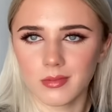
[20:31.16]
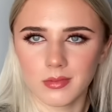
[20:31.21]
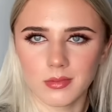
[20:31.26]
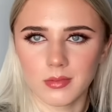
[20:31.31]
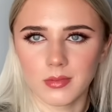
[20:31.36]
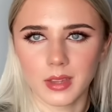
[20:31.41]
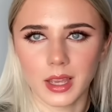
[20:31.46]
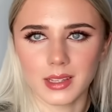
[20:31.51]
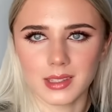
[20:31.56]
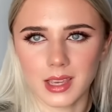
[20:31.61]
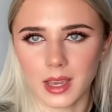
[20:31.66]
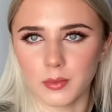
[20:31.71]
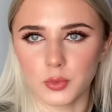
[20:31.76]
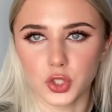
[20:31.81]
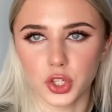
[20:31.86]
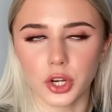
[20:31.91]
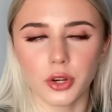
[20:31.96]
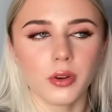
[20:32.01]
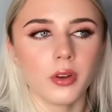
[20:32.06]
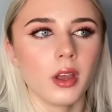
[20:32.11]
nighttime
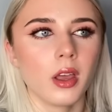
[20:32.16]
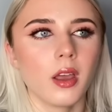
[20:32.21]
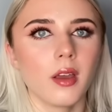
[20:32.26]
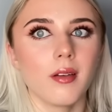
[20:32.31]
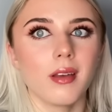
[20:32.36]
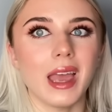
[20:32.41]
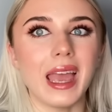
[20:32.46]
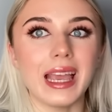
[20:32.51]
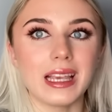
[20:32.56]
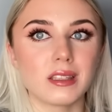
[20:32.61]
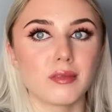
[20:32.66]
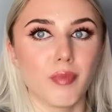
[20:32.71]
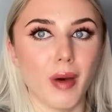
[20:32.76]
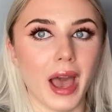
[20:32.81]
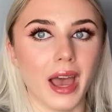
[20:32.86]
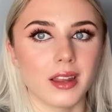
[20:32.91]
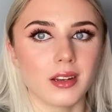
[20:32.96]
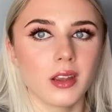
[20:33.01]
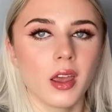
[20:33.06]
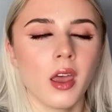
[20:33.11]
show is
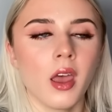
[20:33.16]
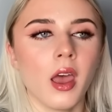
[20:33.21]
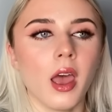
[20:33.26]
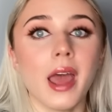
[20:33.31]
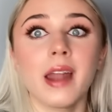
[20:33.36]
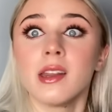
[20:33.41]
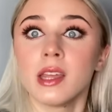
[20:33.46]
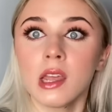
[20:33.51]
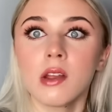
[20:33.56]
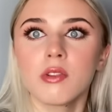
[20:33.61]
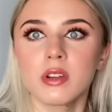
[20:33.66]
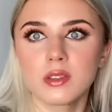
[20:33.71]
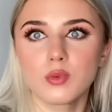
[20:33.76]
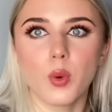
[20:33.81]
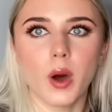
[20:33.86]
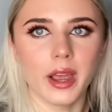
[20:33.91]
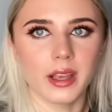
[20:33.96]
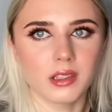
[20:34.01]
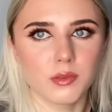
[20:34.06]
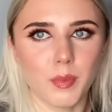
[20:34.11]
bad. And here is
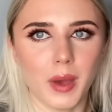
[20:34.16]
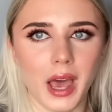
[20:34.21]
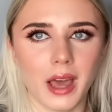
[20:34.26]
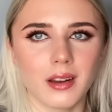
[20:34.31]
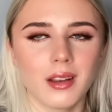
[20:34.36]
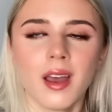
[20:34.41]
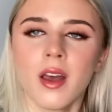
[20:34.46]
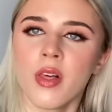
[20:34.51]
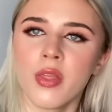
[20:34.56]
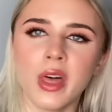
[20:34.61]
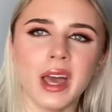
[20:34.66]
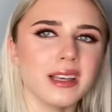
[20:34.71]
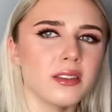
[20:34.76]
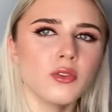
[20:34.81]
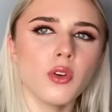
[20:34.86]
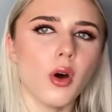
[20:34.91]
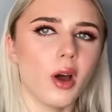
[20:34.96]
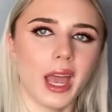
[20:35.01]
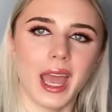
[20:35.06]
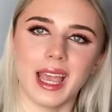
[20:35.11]
why it's bad. That is
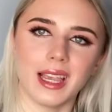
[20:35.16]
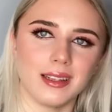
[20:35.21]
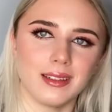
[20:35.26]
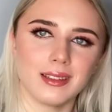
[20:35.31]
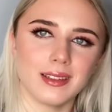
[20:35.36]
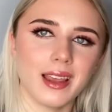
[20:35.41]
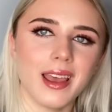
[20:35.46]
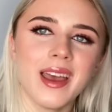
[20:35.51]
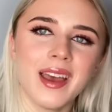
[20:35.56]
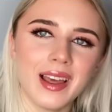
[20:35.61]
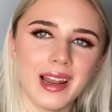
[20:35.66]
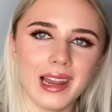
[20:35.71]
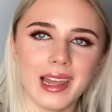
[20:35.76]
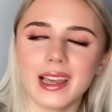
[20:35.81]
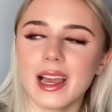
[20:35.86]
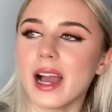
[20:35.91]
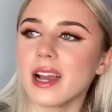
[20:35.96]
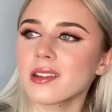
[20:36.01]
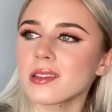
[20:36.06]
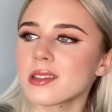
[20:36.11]
not hate.
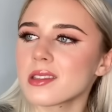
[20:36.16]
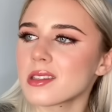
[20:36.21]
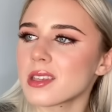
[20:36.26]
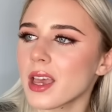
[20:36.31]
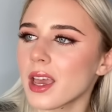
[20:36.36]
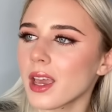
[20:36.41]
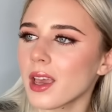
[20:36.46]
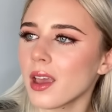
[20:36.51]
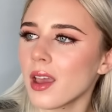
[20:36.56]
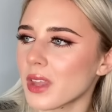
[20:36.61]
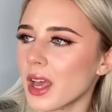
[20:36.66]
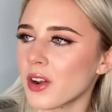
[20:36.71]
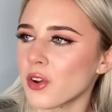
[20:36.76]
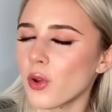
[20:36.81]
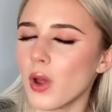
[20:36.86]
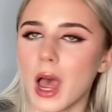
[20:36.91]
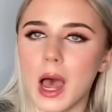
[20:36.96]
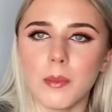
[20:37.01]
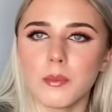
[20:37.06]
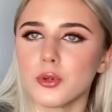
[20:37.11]
Like, I could say, I don't
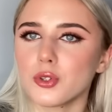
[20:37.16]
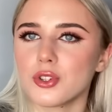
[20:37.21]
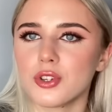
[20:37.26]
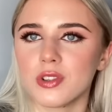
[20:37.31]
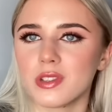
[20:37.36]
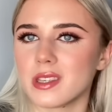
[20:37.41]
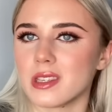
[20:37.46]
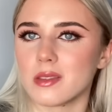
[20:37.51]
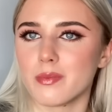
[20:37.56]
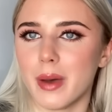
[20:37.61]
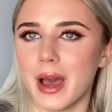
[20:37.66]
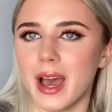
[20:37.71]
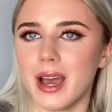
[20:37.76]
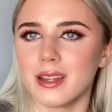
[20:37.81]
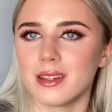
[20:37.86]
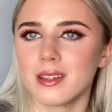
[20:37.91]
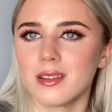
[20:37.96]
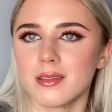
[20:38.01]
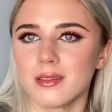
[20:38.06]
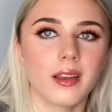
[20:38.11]
know, apple juice is
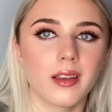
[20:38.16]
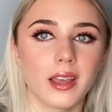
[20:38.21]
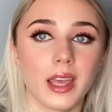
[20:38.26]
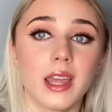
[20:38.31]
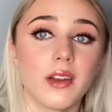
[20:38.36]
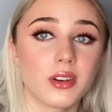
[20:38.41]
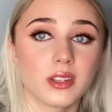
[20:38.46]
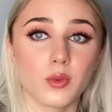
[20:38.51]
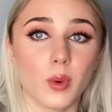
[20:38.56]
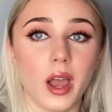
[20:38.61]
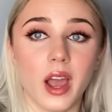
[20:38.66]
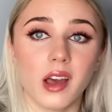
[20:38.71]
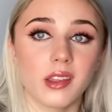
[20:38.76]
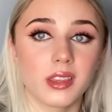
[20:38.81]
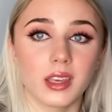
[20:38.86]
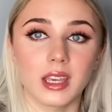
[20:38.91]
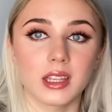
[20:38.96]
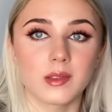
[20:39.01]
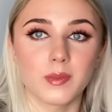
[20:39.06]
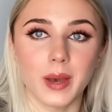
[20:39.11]
bad. Here is why I
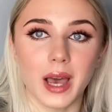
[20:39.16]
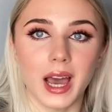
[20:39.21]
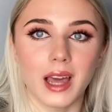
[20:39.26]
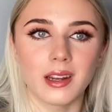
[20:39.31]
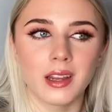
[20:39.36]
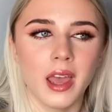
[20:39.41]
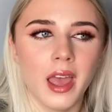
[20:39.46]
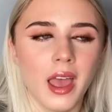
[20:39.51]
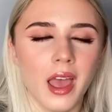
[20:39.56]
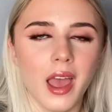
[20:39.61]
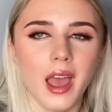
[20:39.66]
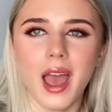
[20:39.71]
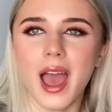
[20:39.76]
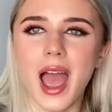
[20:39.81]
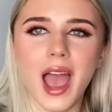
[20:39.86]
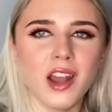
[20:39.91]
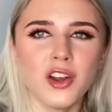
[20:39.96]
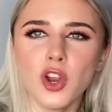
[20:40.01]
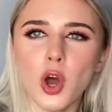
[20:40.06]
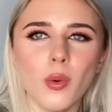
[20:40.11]
think it's bad.
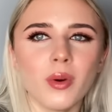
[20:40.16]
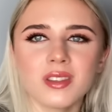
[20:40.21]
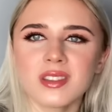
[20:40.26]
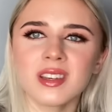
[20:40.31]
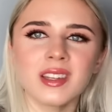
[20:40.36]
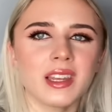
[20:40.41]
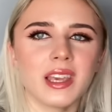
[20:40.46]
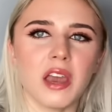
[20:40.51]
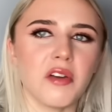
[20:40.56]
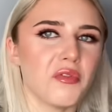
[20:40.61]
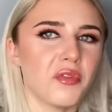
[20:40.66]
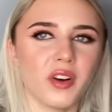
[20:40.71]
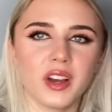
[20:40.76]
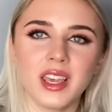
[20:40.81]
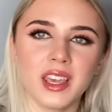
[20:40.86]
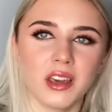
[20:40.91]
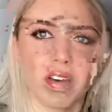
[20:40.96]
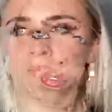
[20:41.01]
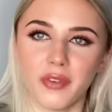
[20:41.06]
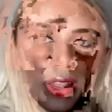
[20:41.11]
And no one's gonna get
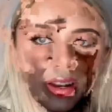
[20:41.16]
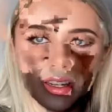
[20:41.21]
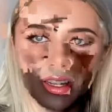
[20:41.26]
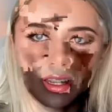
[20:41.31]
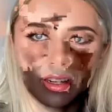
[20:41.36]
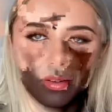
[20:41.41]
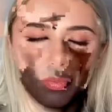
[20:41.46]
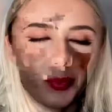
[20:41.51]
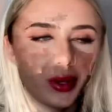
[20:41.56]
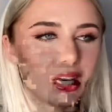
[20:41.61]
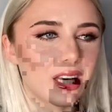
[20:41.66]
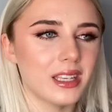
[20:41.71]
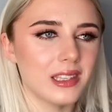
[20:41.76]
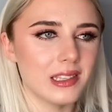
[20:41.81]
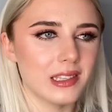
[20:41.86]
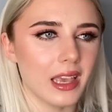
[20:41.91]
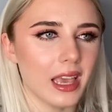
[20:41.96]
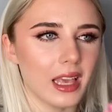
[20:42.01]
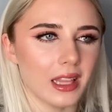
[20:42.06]
f***ing offended because